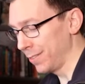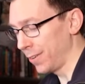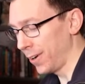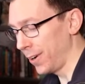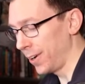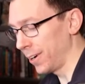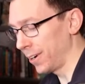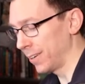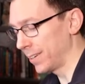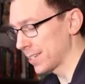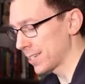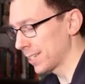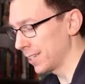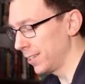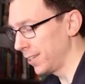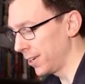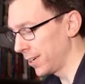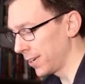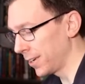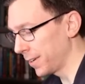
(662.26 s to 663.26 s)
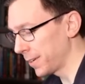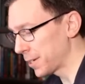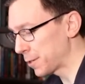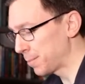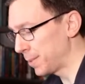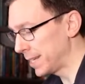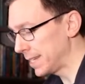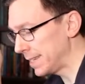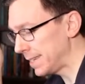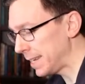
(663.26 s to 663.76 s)
if R is
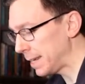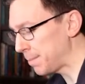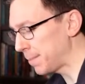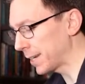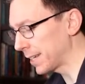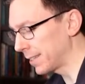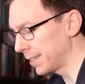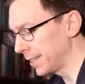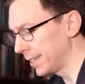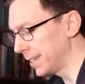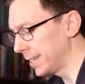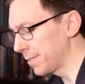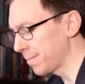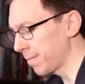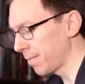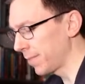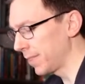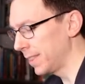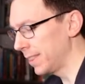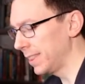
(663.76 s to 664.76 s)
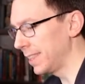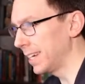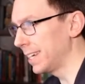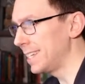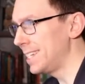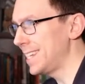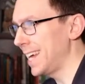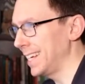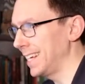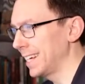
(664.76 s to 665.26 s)
large, but typically
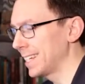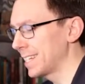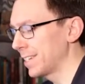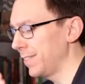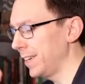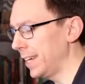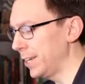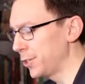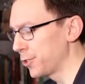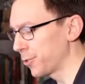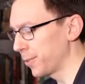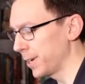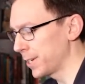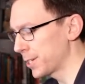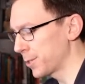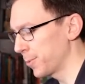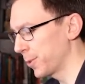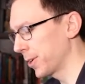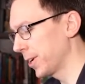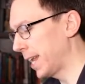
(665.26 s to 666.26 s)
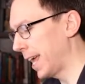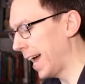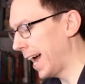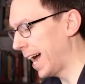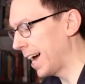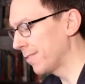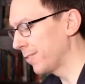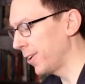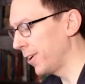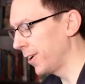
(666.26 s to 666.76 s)
the settings of interest we're going to
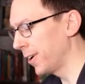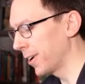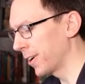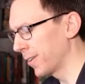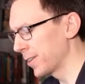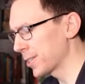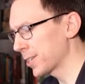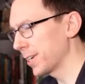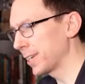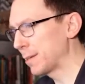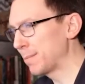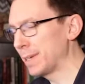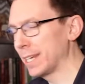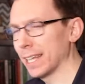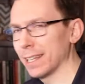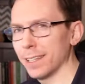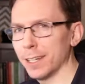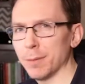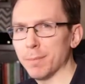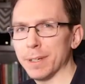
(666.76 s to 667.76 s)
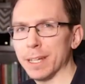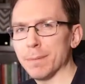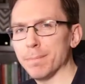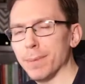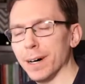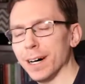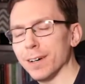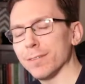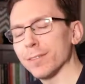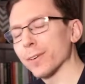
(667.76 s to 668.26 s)
have R is going to be a little bit
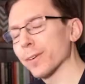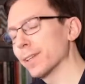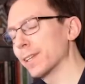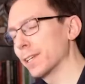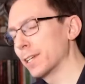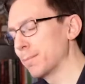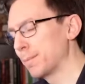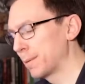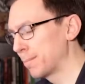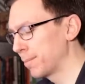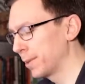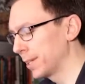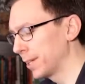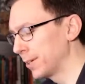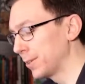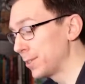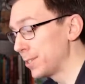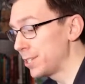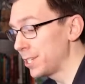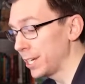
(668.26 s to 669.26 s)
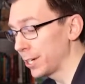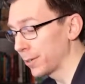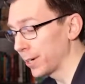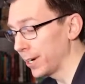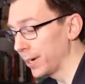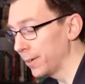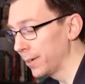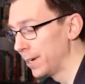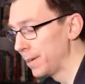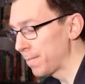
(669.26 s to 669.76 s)
above or a little bit below
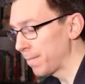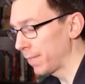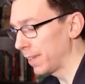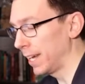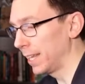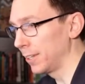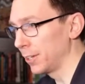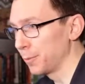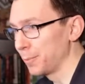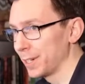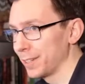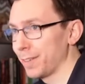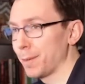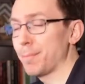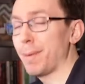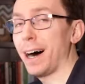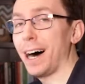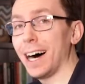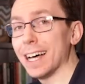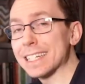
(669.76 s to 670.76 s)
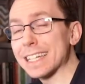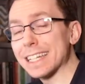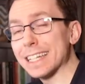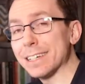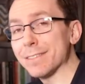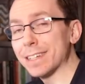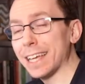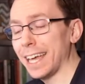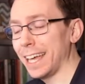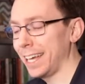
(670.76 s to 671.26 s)
zero, a little bit of a
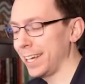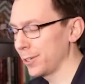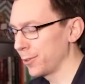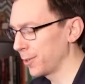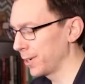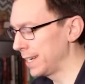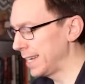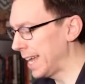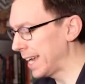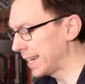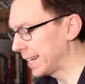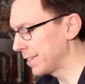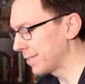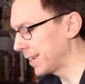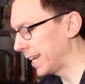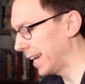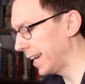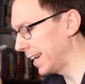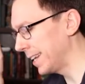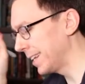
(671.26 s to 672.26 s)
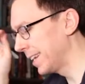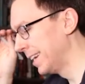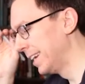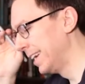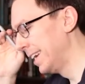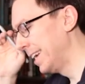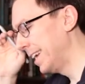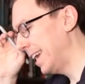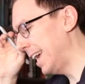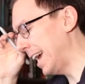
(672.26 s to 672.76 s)
positive gain or a negative gain.
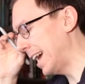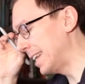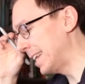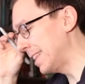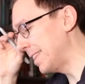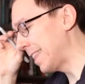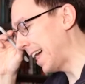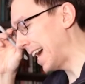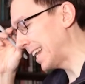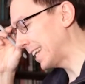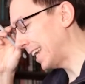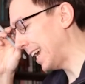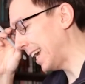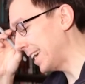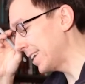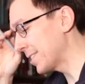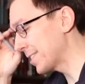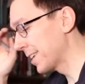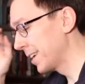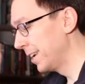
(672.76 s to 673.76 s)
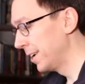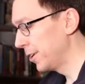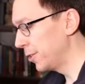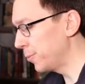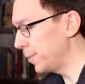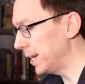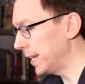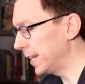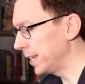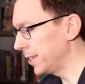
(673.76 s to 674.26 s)
And in that case,
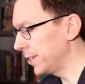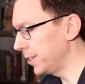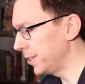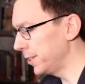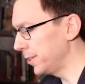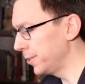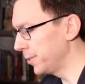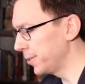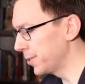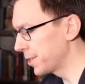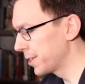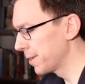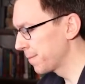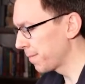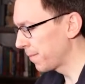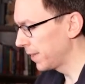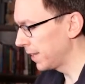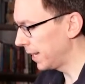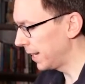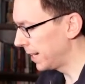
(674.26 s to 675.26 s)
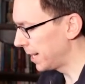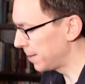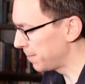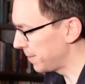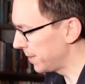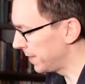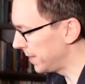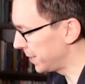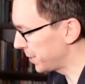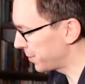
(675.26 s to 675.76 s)
we can use
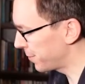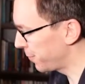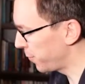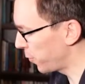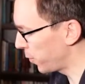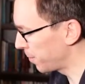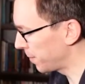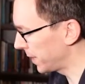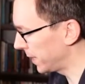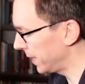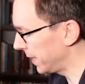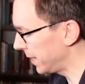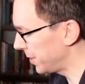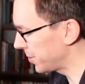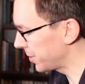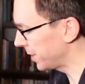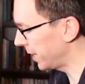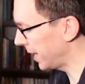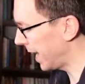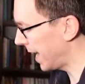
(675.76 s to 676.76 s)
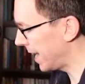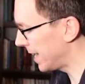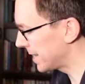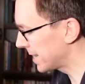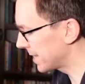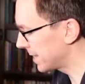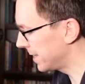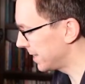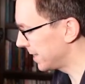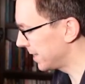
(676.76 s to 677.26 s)
um, this formulation
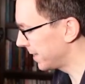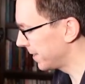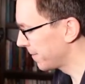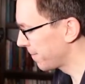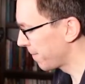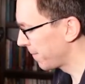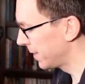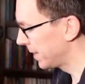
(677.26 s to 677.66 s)
as the